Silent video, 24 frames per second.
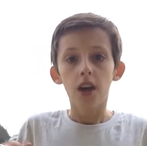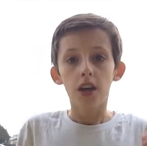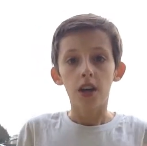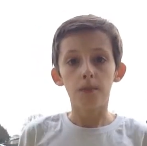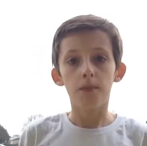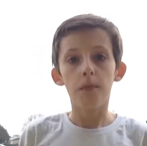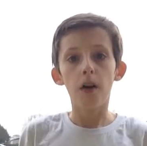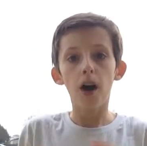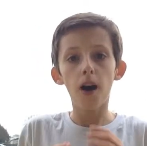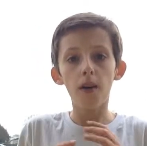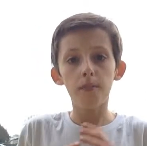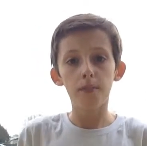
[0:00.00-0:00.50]
You
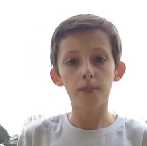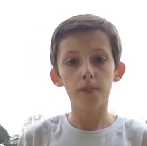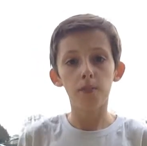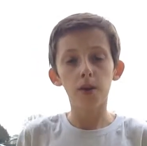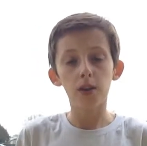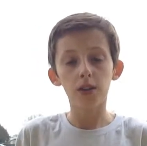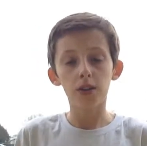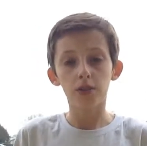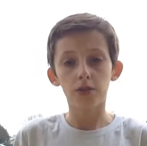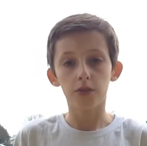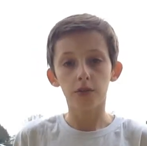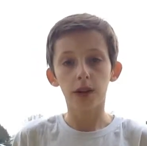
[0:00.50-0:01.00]
might be
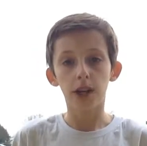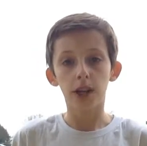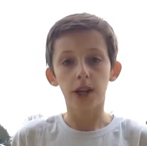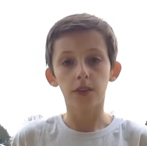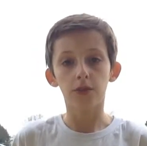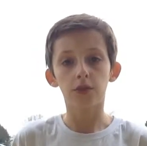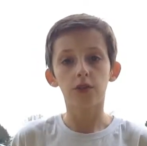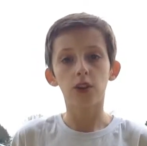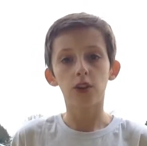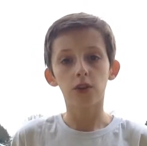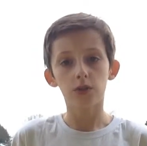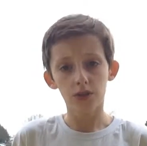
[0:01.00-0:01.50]
wondering
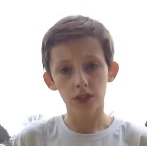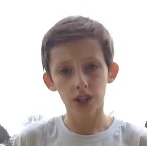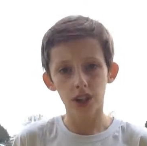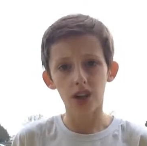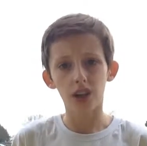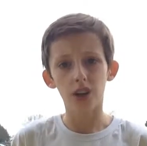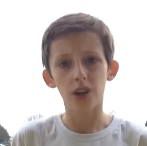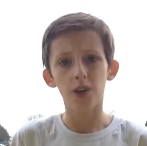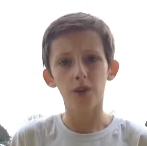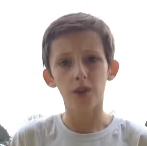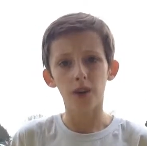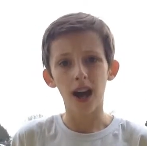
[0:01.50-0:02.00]
if Doctor
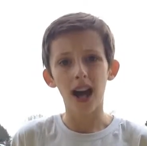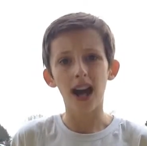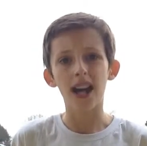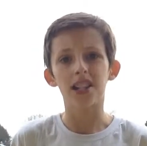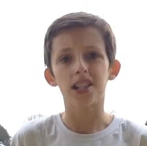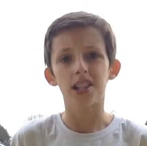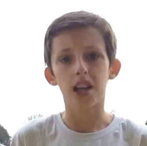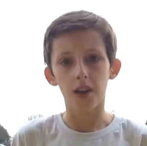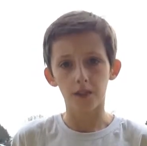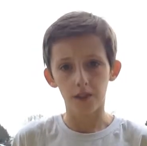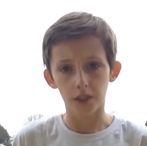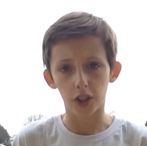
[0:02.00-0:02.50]
Who
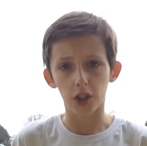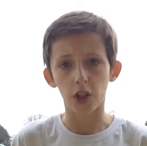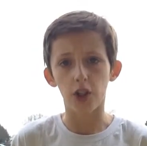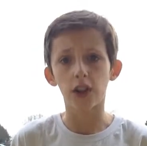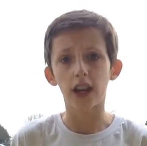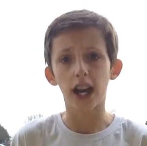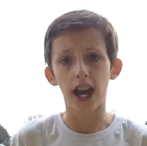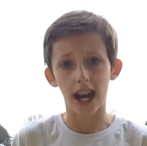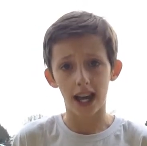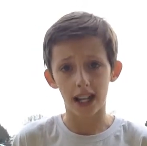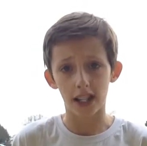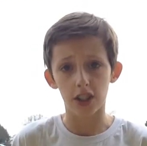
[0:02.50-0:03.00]
has ever
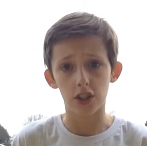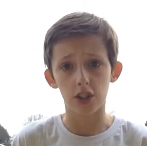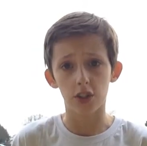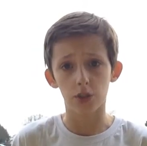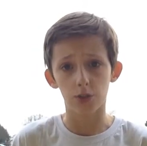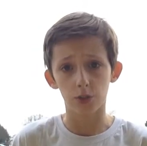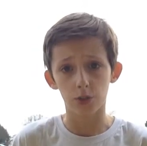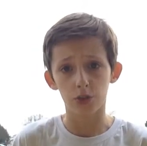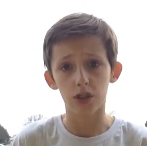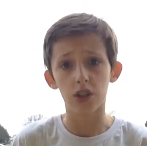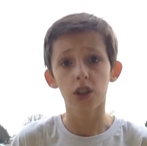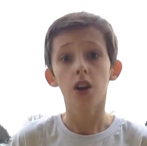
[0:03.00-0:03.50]
got cancelled.